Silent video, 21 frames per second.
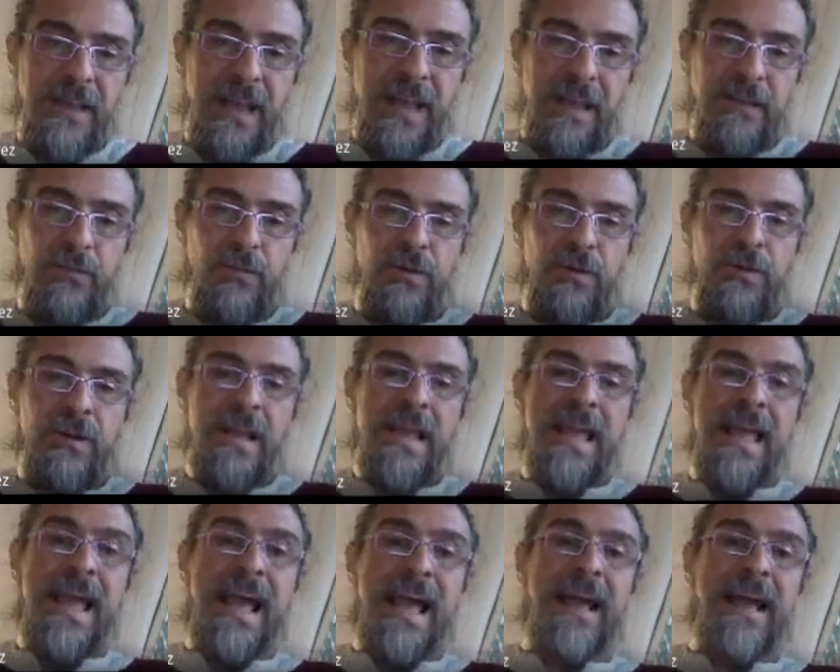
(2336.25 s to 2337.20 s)
network,
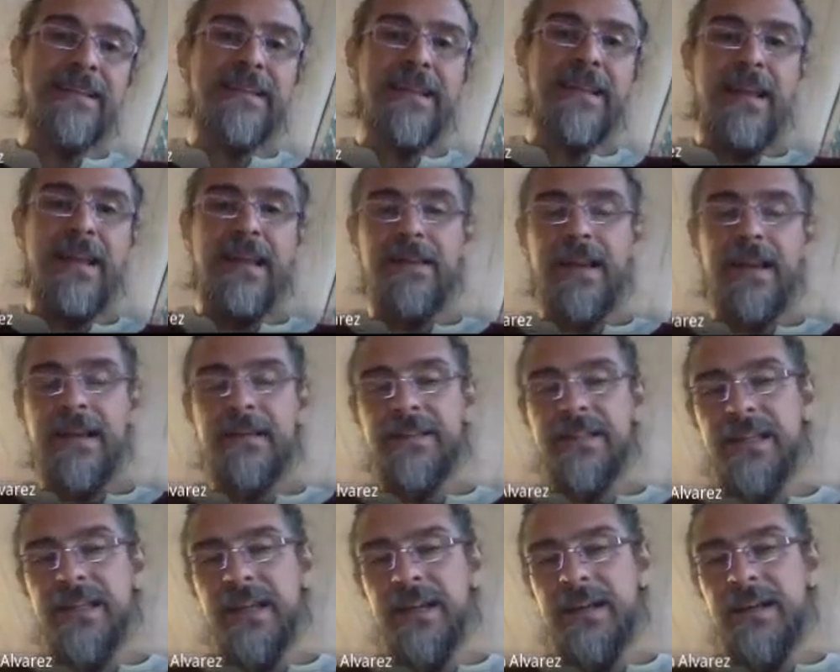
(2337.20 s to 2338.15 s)
and
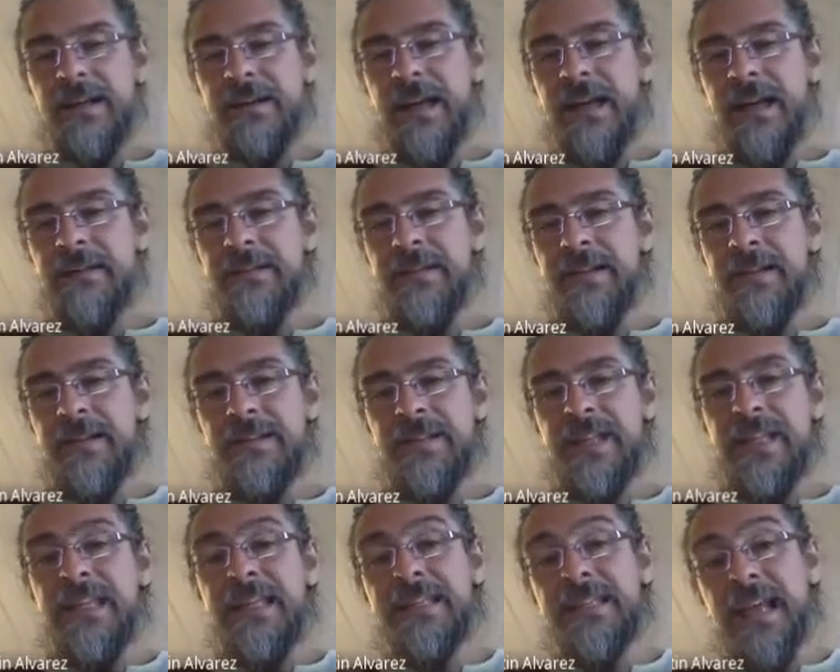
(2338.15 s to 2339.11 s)

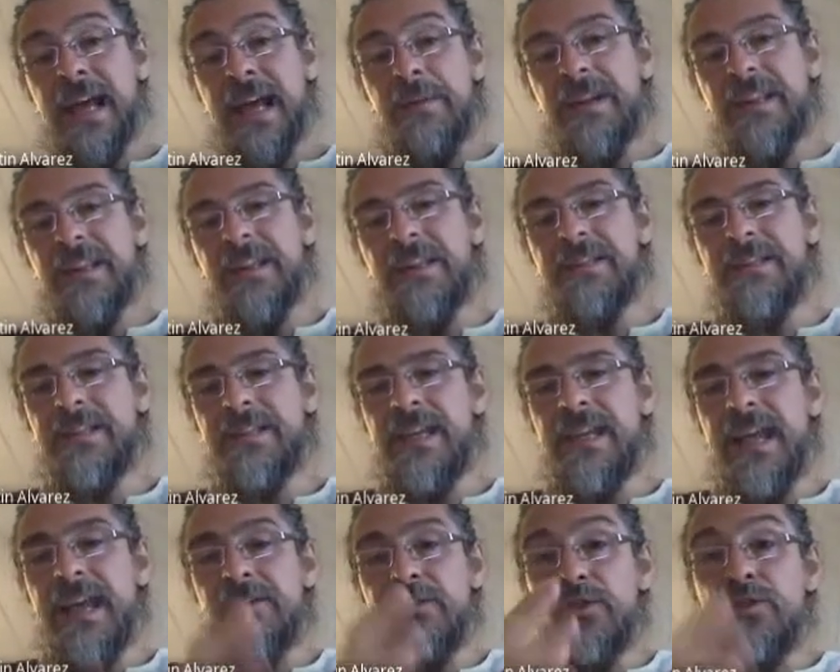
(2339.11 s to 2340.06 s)
she discovered that she
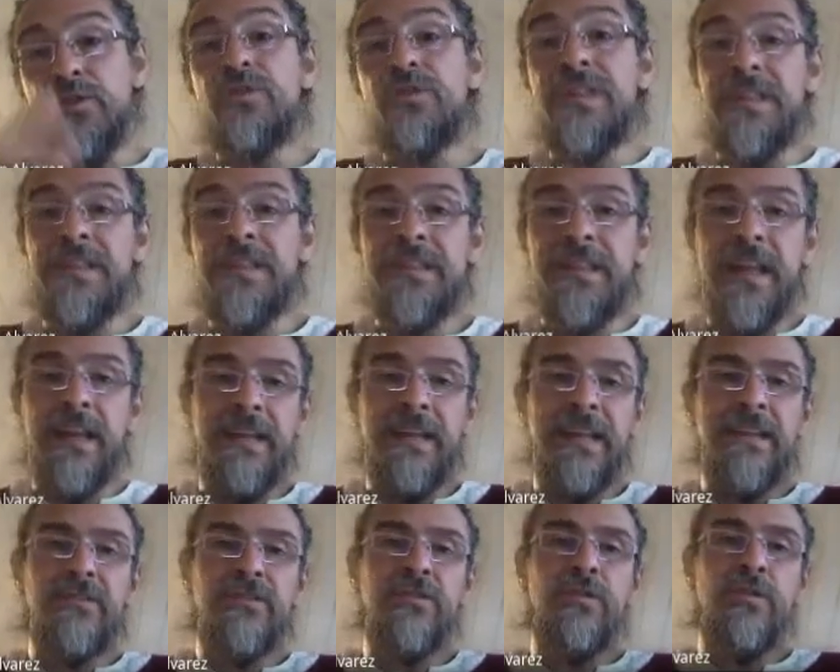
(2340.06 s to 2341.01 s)
can use these
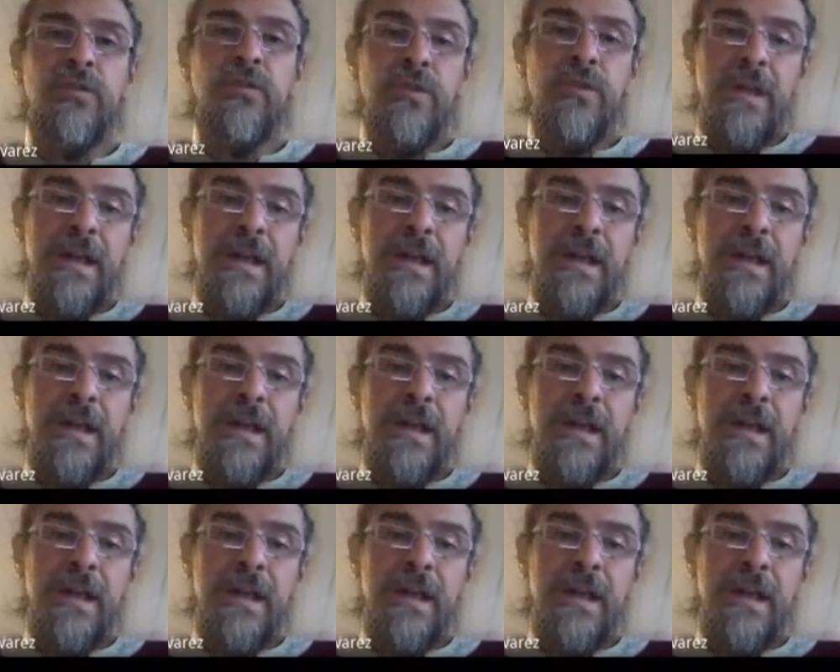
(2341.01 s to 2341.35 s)
techniques to